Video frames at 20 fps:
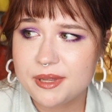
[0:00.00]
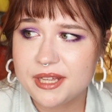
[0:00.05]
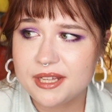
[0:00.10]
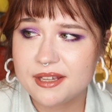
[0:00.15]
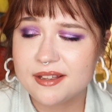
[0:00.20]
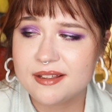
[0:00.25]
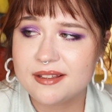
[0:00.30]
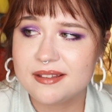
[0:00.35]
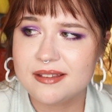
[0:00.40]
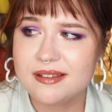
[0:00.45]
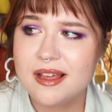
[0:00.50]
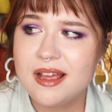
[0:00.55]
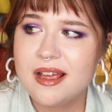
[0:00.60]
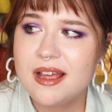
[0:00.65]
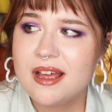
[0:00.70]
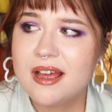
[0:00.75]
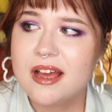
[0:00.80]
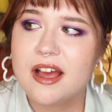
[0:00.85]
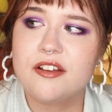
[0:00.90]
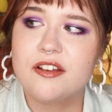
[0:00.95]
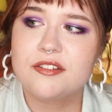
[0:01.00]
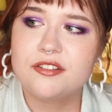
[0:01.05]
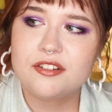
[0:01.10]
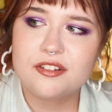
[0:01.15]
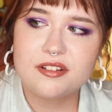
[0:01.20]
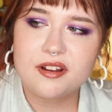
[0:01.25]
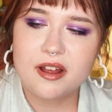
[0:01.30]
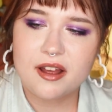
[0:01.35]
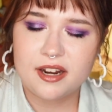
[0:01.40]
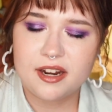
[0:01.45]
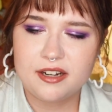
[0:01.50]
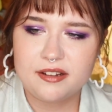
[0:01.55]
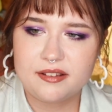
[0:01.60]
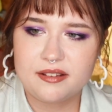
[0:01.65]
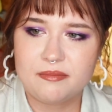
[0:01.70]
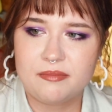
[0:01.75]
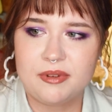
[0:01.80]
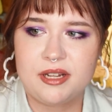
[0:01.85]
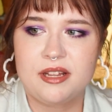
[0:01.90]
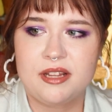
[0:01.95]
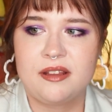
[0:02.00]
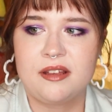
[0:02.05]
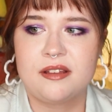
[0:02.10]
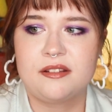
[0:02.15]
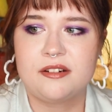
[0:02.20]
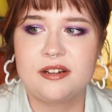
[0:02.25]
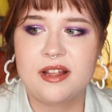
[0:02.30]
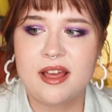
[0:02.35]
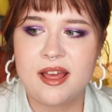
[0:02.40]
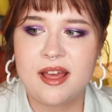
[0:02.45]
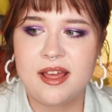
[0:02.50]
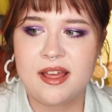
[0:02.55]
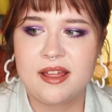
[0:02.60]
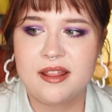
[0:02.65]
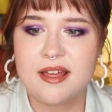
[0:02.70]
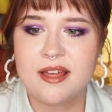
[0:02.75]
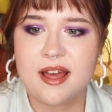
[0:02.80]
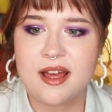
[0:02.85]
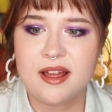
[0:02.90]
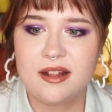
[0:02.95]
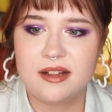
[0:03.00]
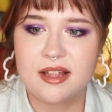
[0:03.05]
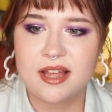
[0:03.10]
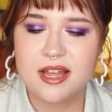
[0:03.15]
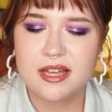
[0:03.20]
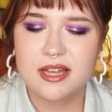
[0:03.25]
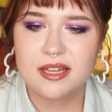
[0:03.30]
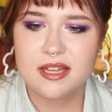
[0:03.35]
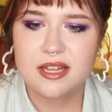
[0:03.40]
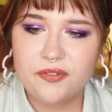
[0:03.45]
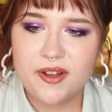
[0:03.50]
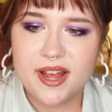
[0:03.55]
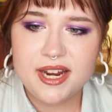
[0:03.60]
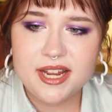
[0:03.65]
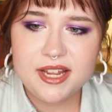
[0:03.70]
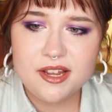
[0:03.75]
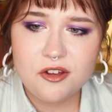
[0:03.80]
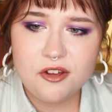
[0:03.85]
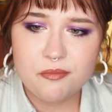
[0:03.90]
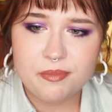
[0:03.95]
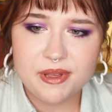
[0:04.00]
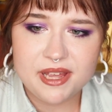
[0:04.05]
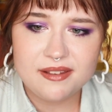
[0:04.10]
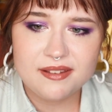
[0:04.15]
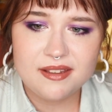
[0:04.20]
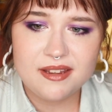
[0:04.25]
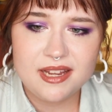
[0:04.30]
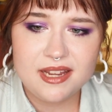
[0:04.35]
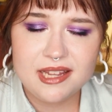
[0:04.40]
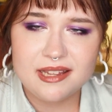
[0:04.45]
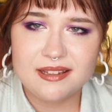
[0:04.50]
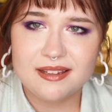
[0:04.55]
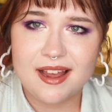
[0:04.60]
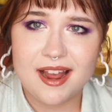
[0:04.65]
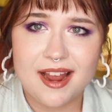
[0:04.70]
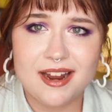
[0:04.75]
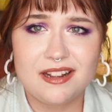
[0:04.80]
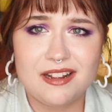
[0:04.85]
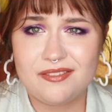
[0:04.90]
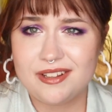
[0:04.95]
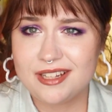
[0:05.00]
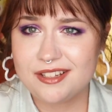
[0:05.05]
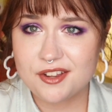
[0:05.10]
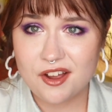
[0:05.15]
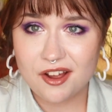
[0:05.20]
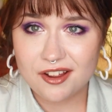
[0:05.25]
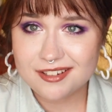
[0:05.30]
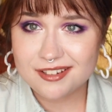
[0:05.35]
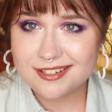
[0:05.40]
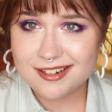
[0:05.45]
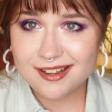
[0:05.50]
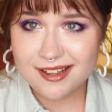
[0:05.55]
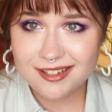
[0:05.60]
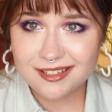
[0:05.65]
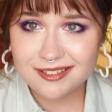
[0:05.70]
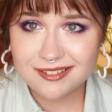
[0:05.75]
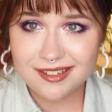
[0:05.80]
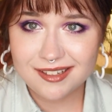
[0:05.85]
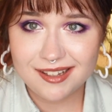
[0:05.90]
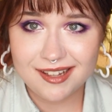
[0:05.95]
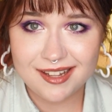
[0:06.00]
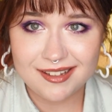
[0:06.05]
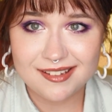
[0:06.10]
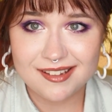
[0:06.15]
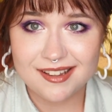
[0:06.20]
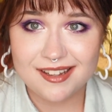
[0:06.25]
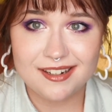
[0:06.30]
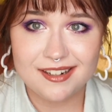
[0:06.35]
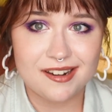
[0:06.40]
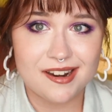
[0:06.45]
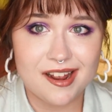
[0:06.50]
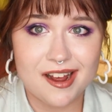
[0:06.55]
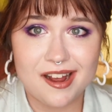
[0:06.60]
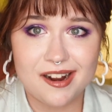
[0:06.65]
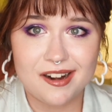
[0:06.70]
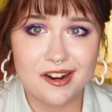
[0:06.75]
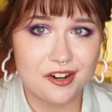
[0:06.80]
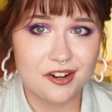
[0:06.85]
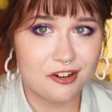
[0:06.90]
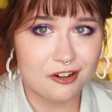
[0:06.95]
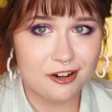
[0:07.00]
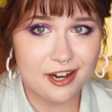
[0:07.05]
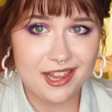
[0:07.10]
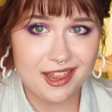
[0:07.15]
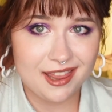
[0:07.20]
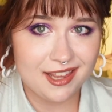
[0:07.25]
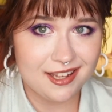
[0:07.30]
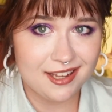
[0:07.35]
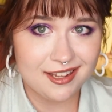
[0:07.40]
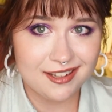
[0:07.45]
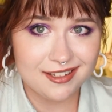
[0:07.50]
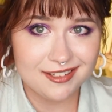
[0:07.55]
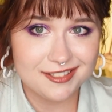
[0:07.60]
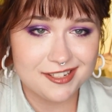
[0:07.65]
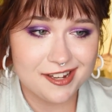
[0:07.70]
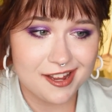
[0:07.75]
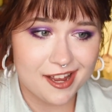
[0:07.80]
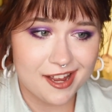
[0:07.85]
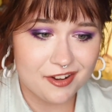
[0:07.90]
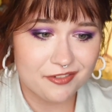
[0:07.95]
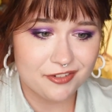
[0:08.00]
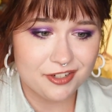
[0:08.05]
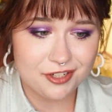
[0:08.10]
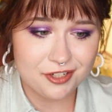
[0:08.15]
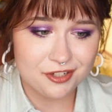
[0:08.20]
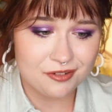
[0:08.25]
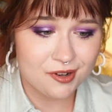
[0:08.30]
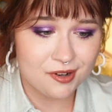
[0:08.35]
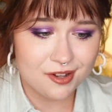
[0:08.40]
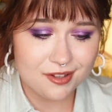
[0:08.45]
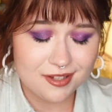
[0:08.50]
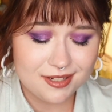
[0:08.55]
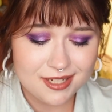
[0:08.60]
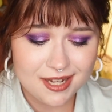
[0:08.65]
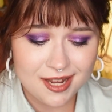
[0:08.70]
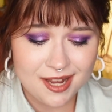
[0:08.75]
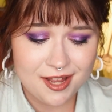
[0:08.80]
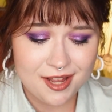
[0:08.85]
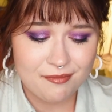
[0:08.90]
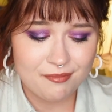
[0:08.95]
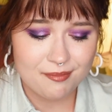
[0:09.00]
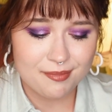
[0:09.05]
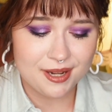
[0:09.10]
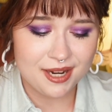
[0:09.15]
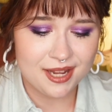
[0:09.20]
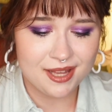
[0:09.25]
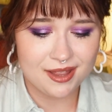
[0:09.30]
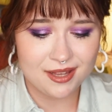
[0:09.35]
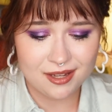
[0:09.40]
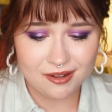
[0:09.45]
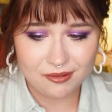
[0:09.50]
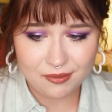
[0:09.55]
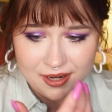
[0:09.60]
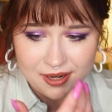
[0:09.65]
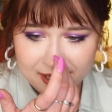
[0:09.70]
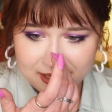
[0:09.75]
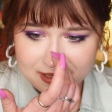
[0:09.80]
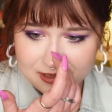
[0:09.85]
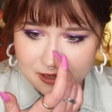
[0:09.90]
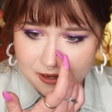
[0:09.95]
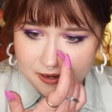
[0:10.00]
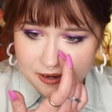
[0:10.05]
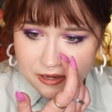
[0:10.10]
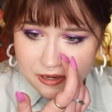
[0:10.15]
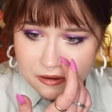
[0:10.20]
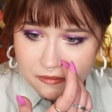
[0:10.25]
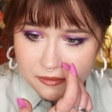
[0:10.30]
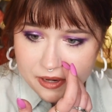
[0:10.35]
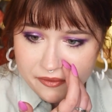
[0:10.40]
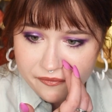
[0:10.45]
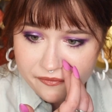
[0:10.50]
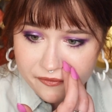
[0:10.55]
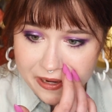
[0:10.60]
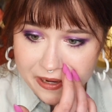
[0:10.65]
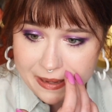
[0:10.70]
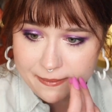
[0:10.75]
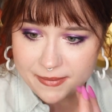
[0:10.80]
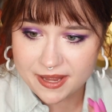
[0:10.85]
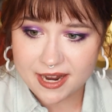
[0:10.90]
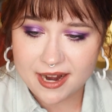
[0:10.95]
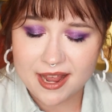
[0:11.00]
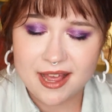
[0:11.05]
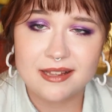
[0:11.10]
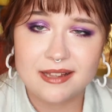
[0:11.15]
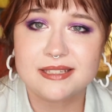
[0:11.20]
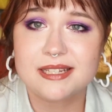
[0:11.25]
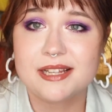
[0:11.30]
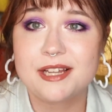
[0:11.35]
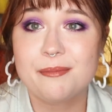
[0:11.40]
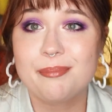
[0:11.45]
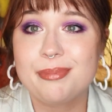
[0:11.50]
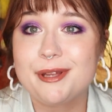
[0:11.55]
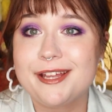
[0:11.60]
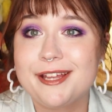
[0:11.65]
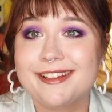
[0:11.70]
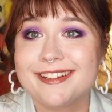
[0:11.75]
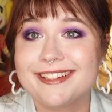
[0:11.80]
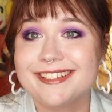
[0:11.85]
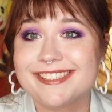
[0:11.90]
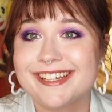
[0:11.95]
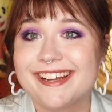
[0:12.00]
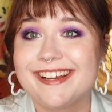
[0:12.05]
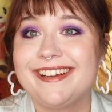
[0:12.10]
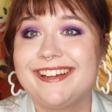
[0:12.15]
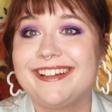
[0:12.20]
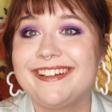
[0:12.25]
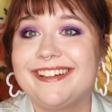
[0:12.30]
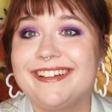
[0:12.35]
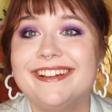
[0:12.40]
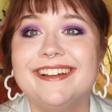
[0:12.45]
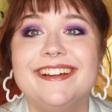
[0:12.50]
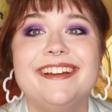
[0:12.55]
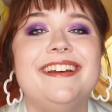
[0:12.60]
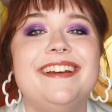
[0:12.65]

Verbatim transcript: because I was just talking to somebody the other day that like fighting obesity is kind of exhausting. It's like not a great thing to have to do all the time. But I think when I started to reframe it as like being excited